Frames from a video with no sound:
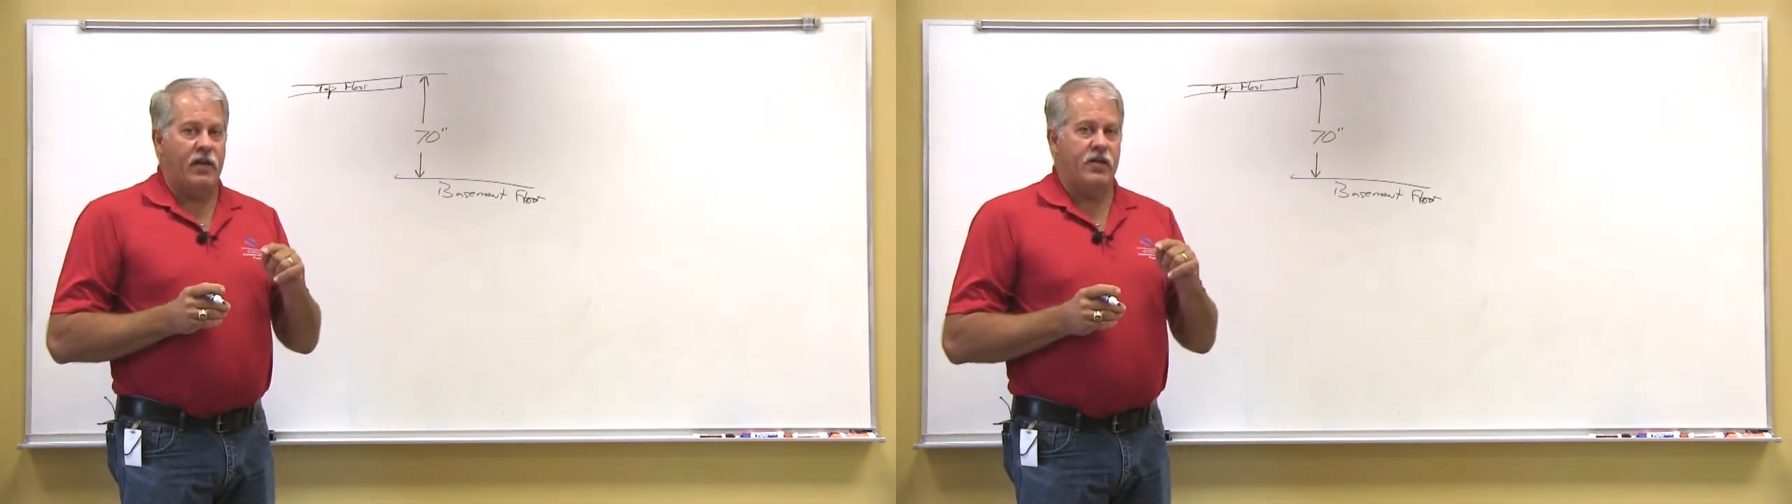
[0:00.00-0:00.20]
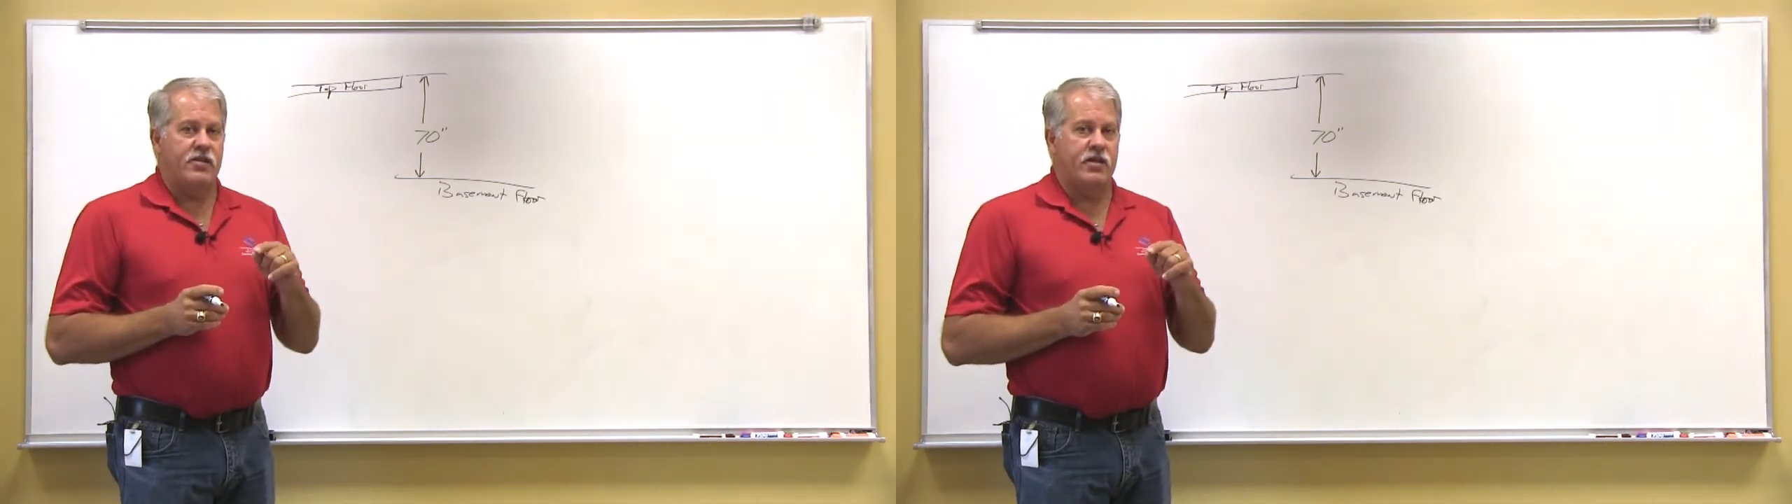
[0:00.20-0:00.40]

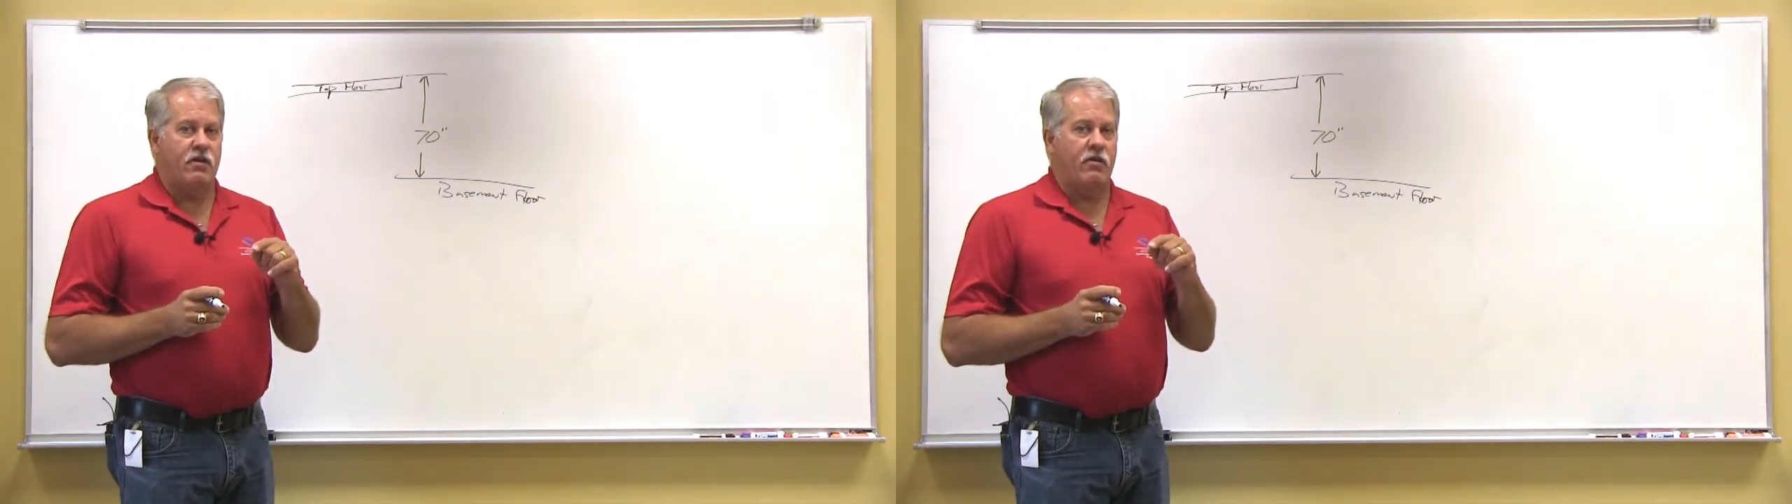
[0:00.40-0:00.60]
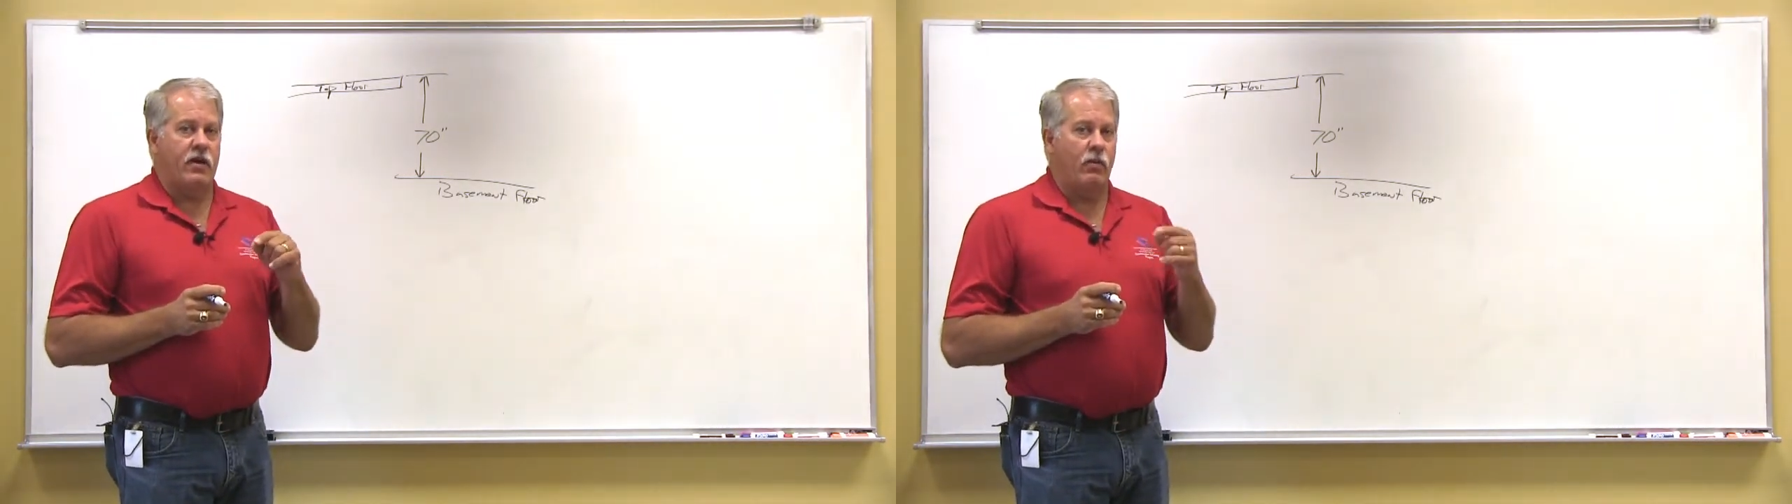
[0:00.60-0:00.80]

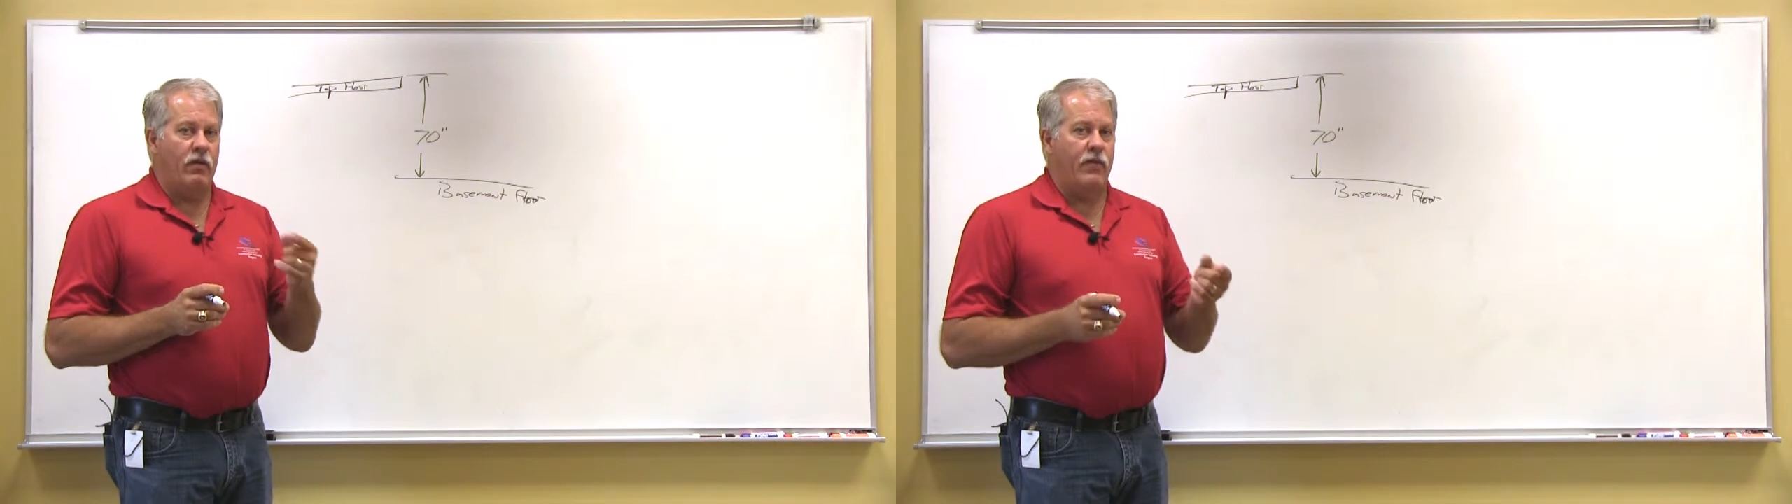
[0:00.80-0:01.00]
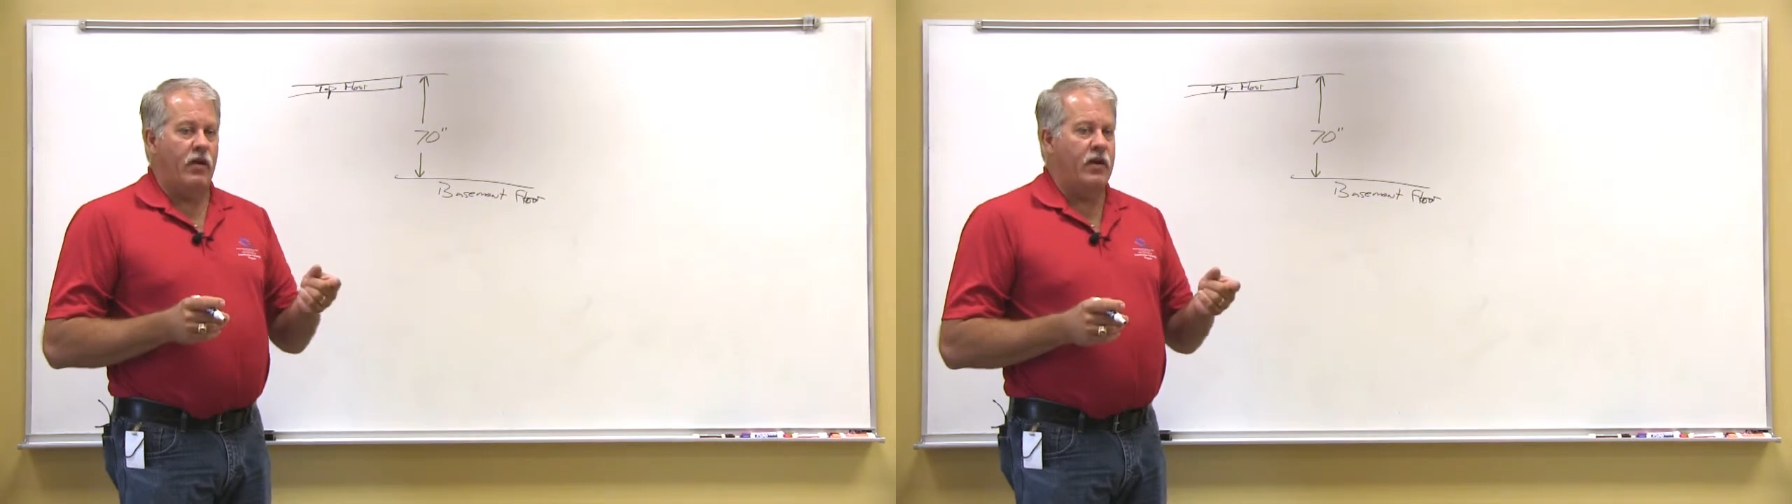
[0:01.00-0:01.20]
consider that
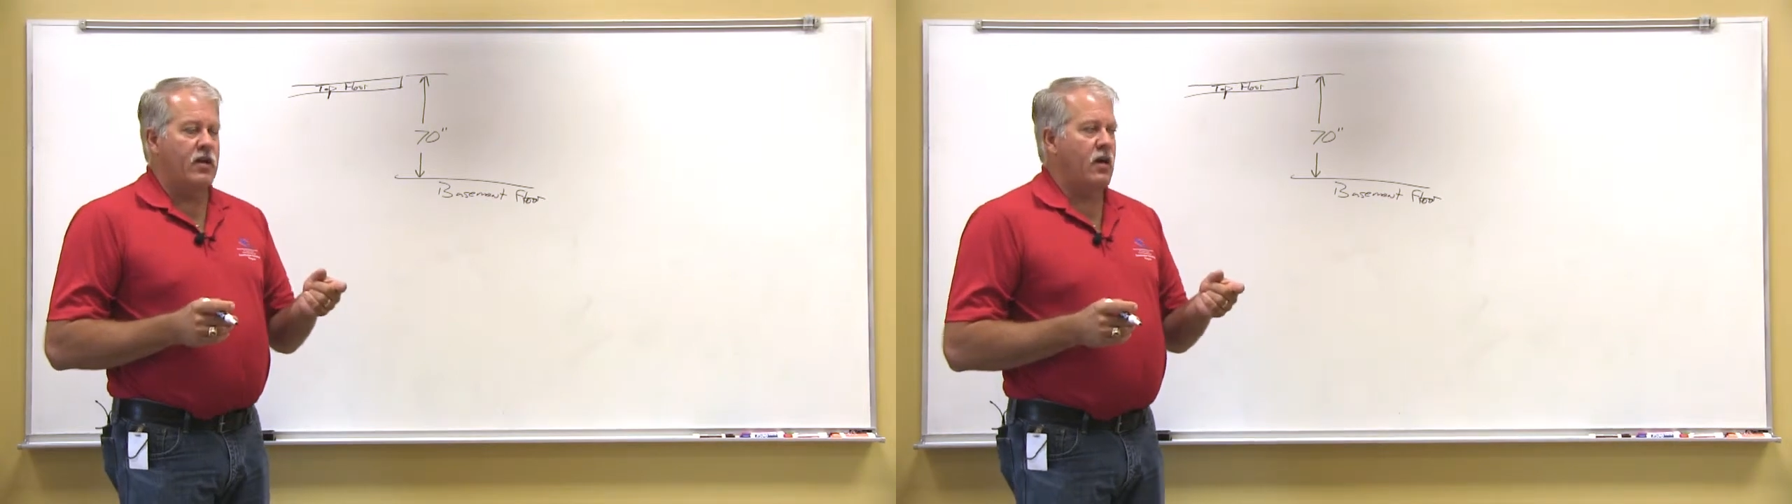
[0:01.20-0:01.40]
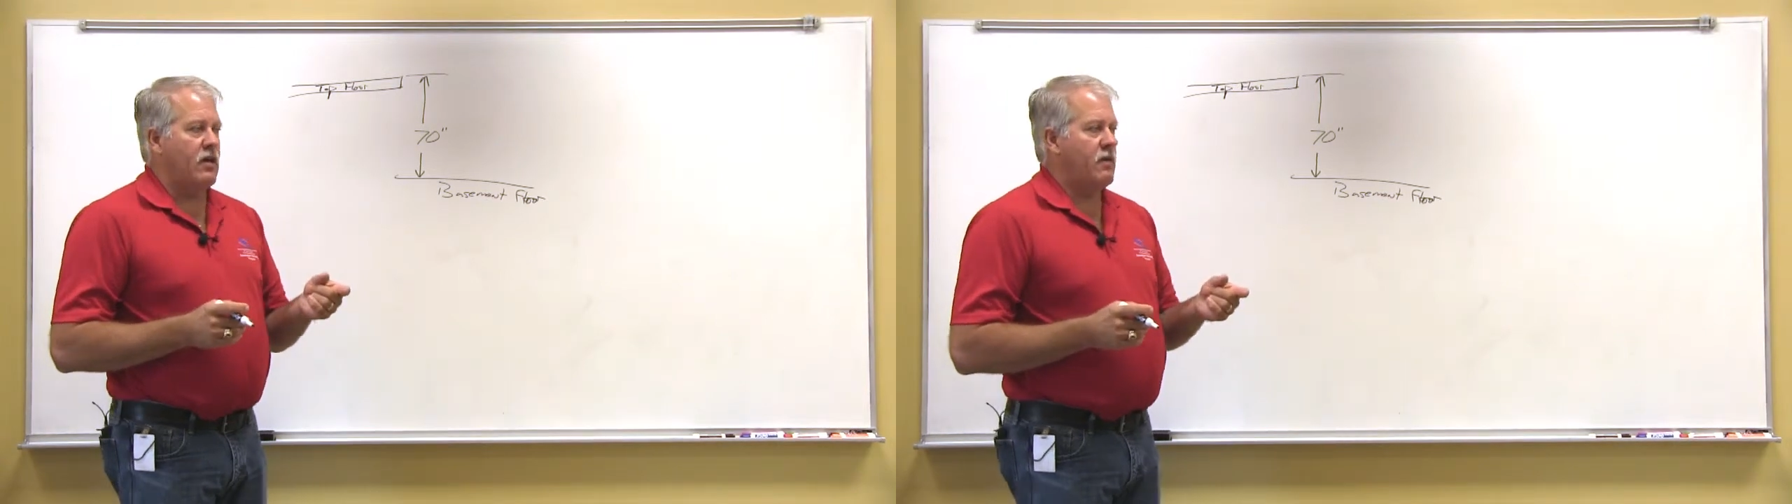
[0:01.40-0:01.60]
we've already
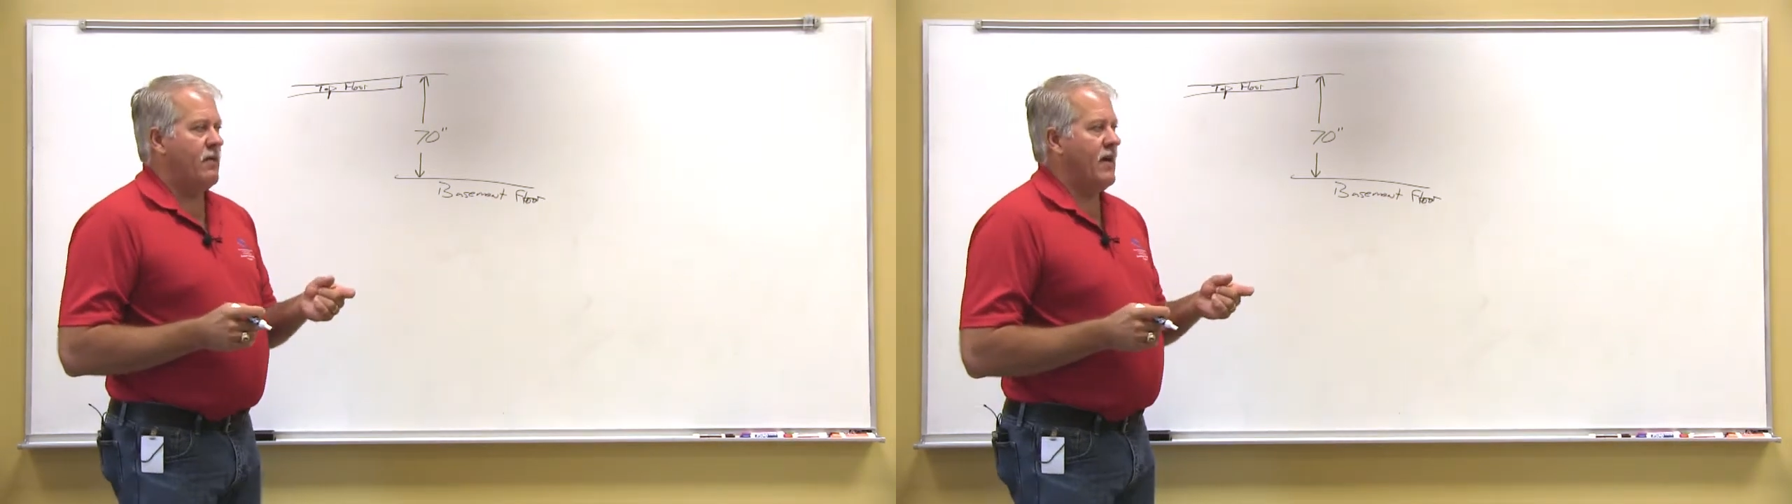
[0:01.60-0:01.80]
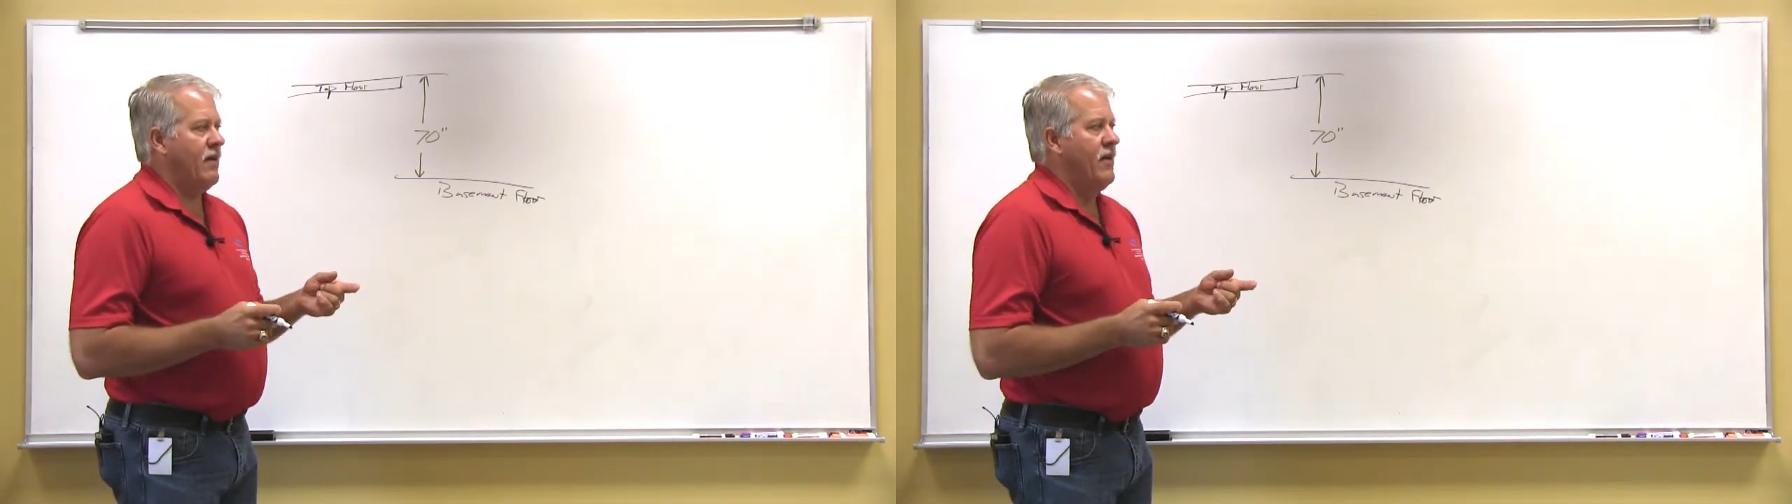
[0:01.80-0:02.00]
talked
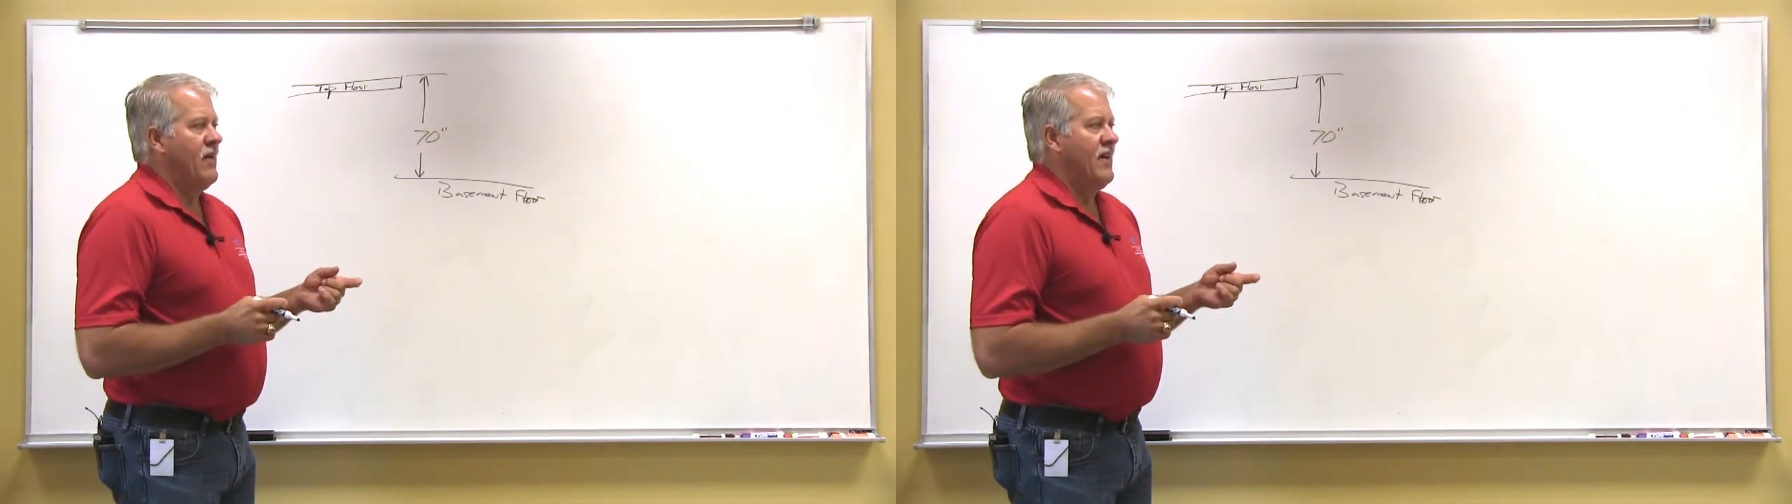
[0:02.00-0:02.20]
about